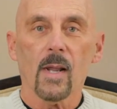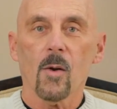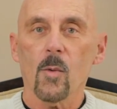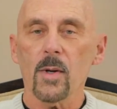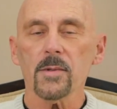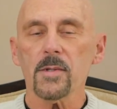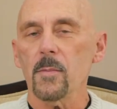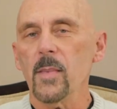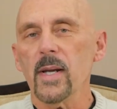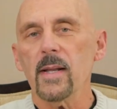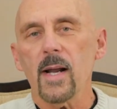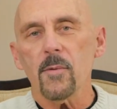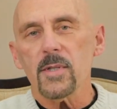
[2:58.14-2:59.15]
Well, to
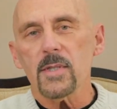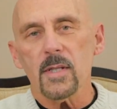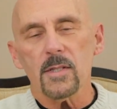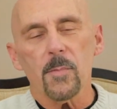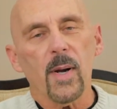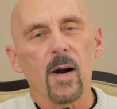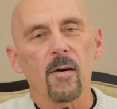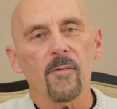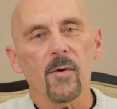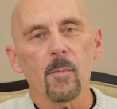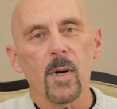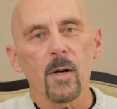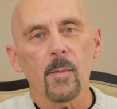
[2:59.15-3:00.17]
me, that was such a powerful
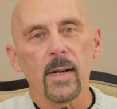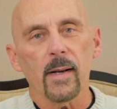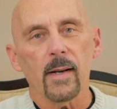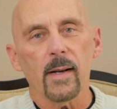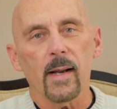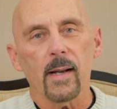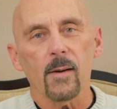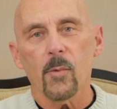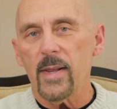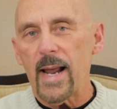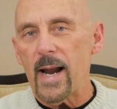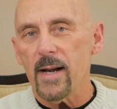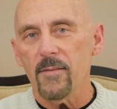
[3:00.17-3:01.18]
moment.
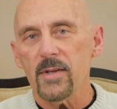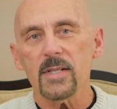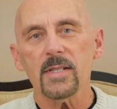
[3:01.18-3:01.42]
Without even